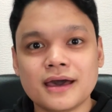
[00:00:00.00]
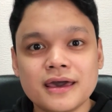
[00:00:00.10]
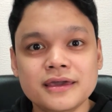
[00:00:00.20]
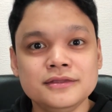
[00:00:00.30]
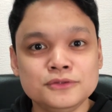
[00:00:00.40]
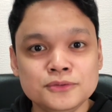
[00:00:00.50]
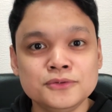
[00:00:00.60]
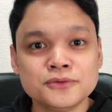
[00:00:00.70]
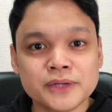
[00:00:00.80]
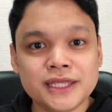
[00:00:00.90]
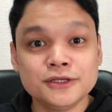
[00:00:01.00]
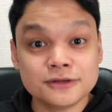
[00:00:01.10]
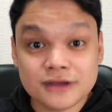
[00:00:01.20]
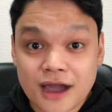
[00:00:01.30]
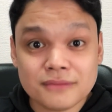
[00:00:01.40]
I do read
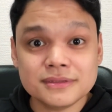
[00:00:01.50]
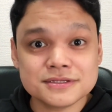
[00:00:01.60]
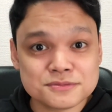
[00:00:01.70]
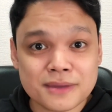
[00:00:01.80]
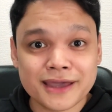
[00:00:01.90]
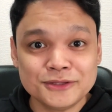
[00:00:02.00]
your comments, by